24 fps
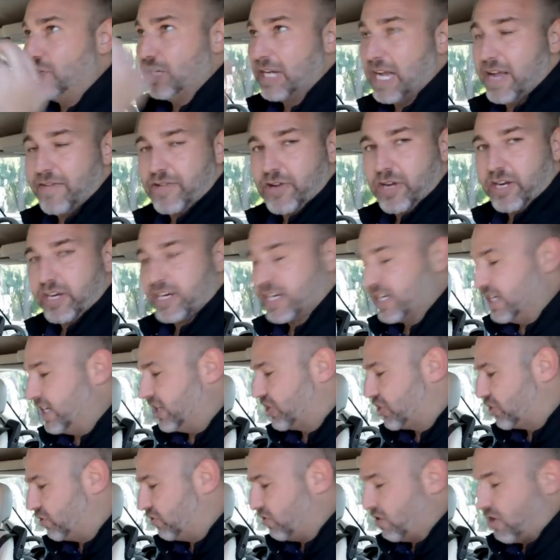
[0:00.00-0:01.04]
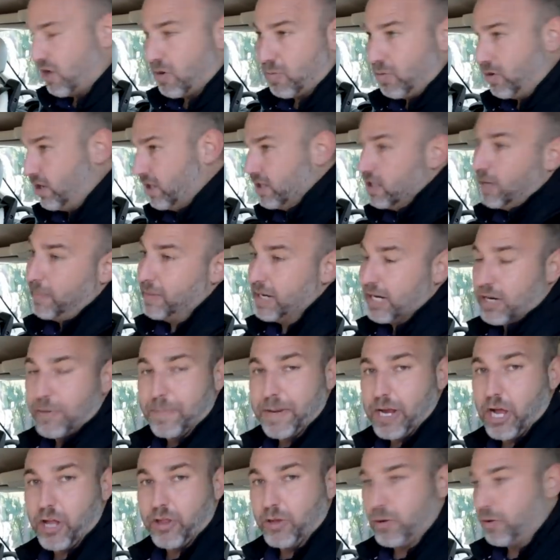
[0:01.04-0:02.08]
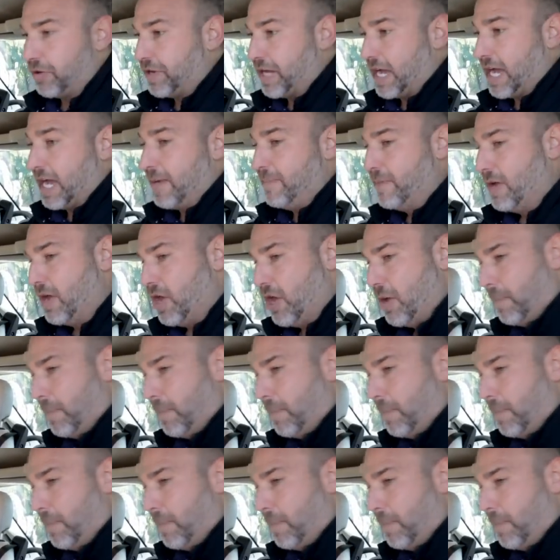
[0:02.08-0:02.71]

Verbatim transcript: You can have your air conditioner on. Well, I mean, it mm-hmm. could be on the whole time.